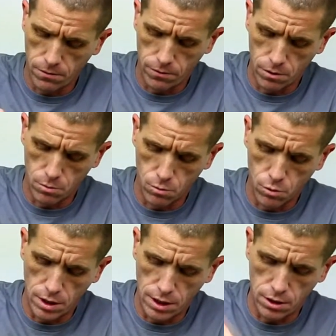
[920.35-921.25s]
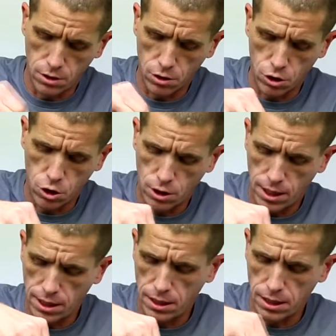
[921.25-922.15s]
from one end of the
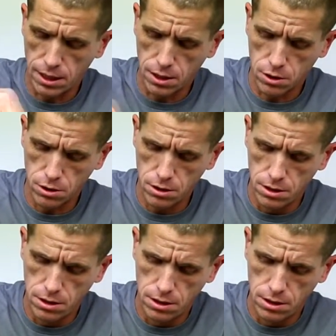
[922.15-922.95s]
tray to the other,